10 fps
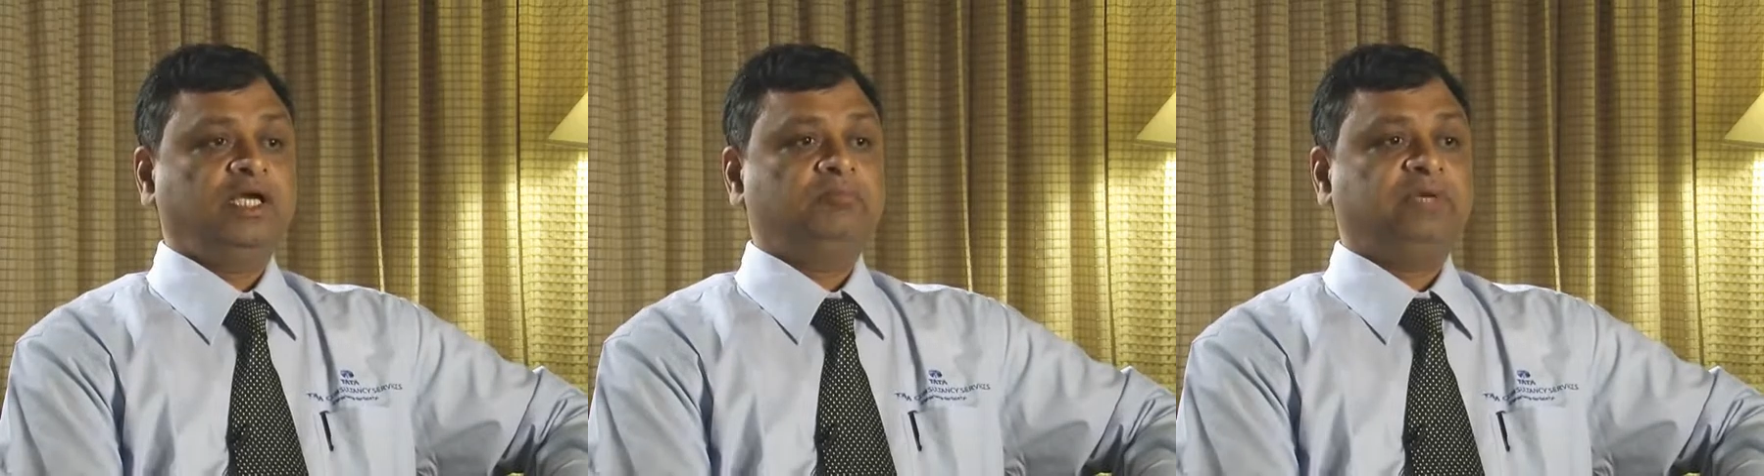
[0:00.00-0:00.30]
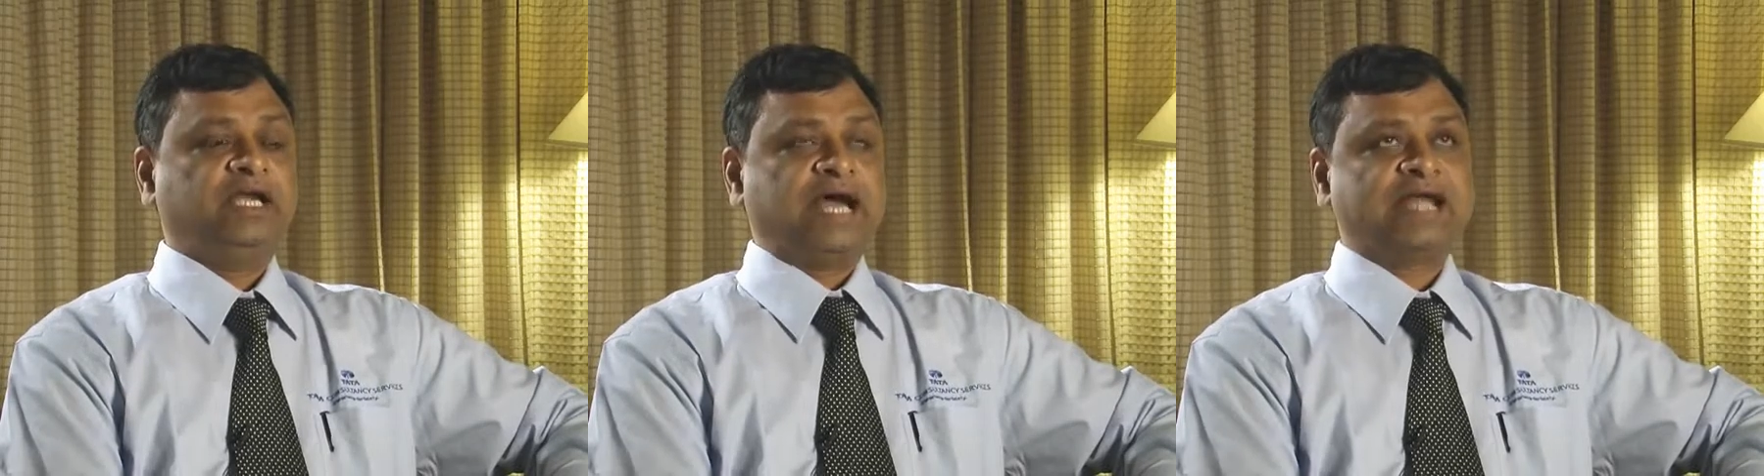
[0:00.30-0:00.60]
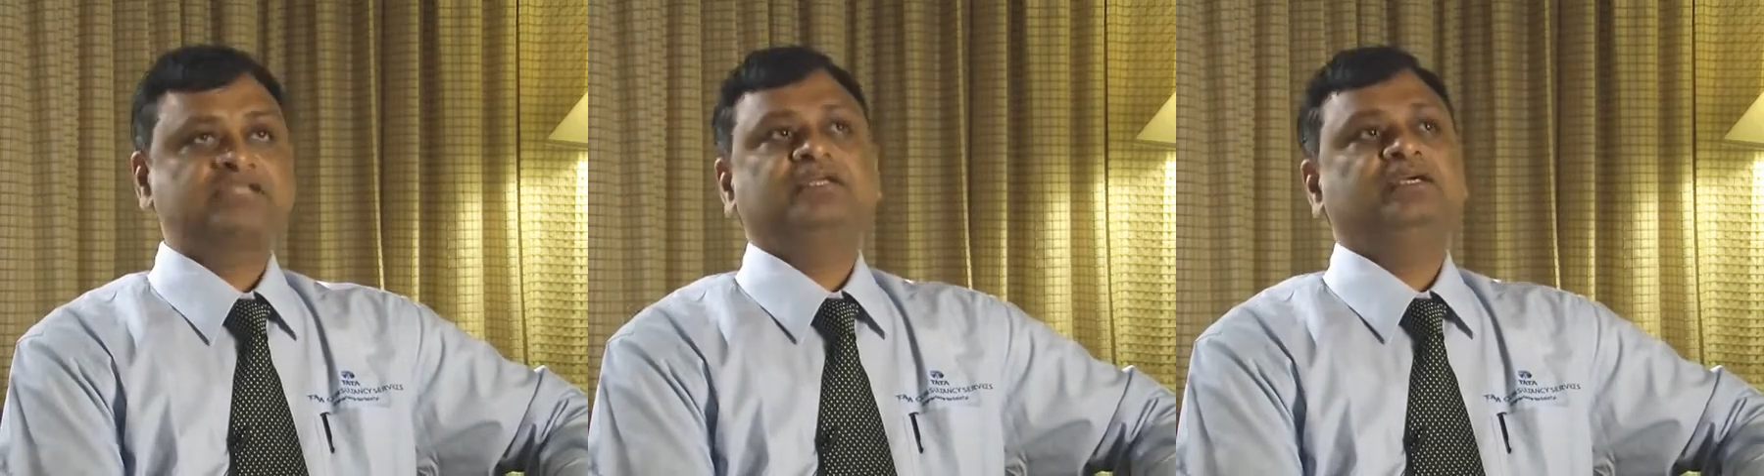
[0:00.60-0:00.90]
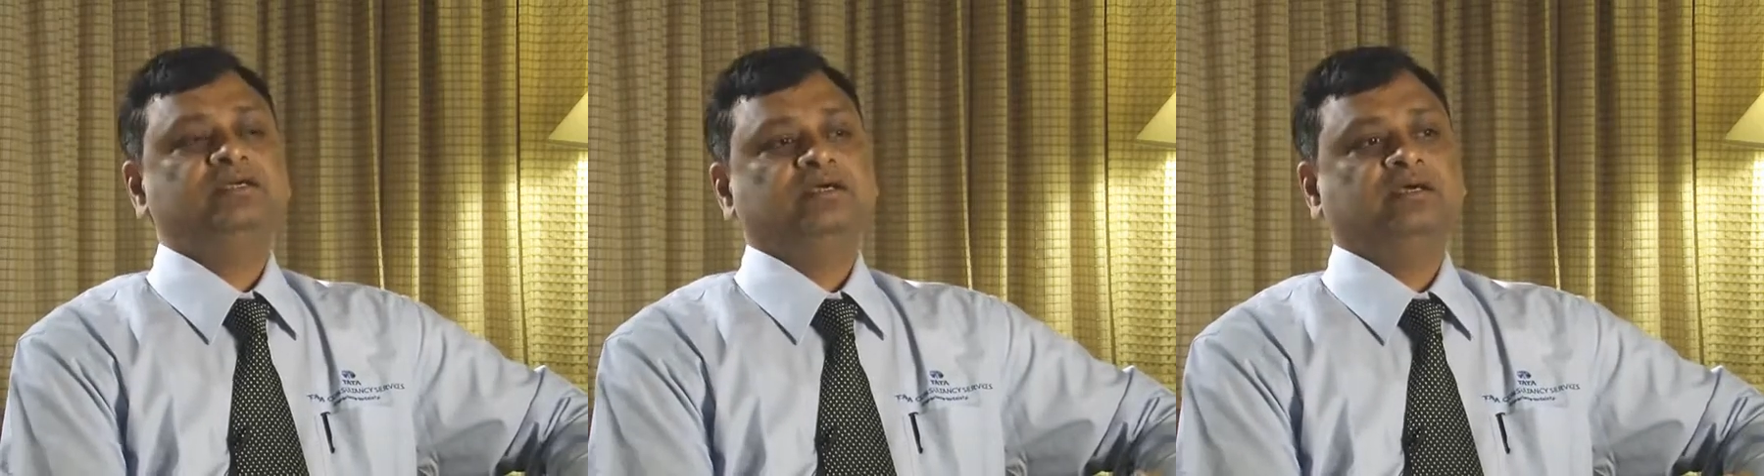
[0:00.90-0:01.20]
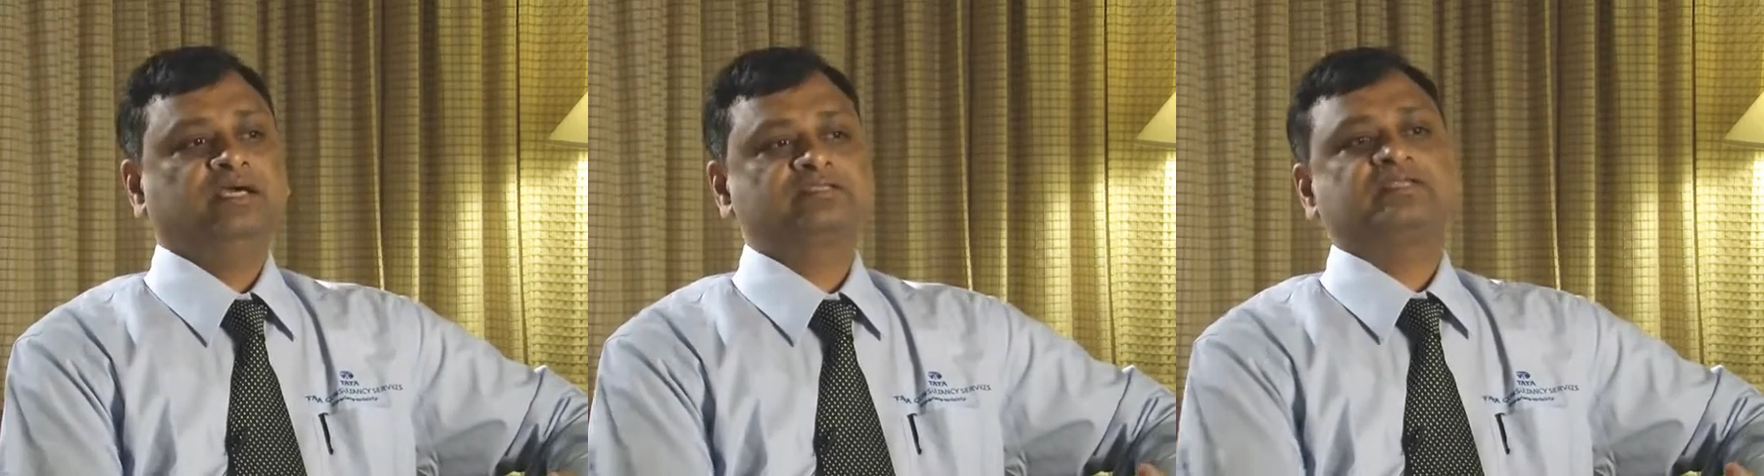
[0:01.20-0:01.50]
But actually
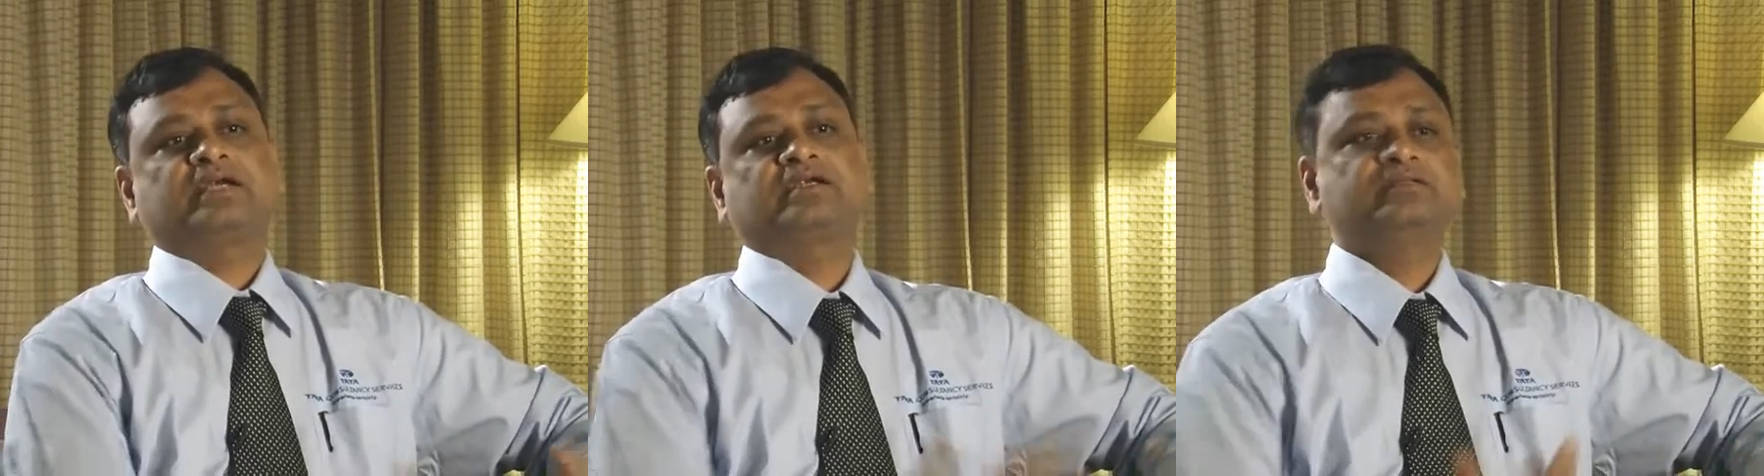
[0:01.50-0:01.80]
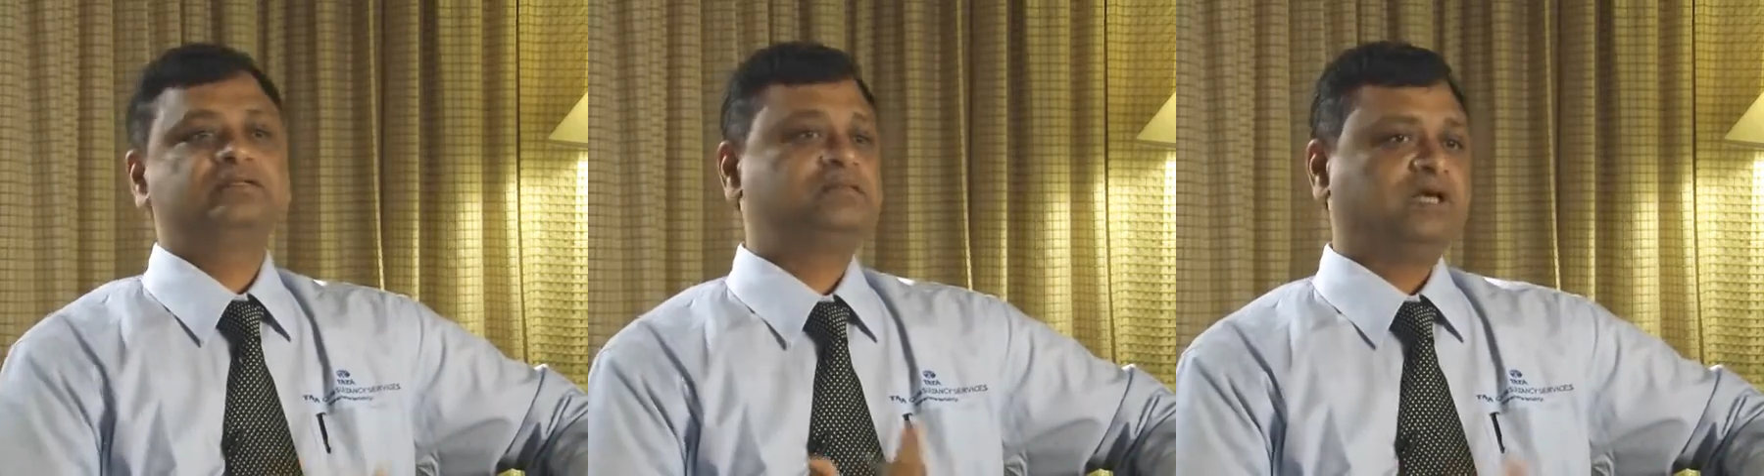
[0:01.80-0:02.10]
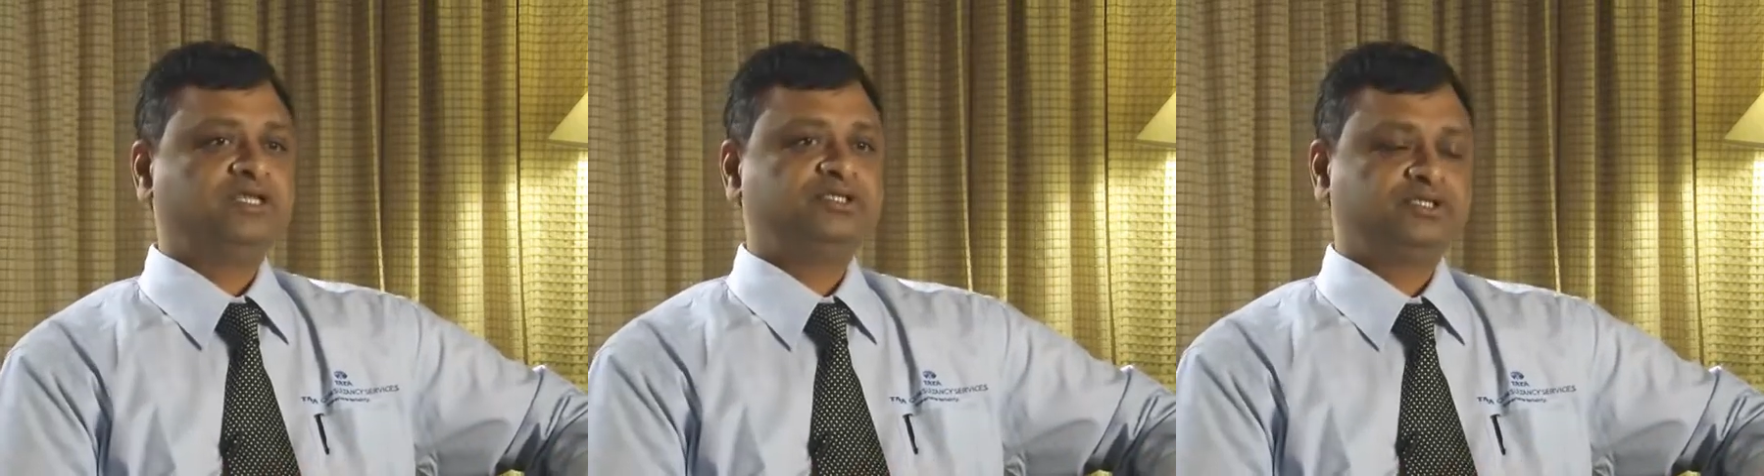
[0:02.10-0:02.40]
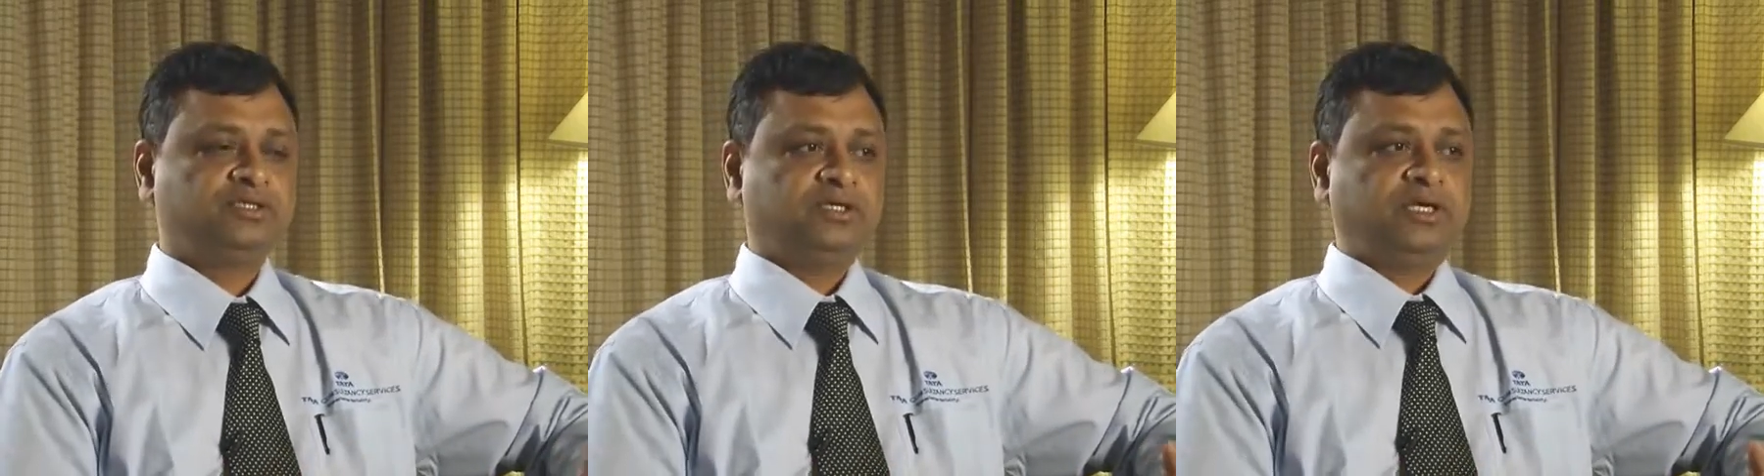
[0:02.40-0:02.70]
extracting this knowledge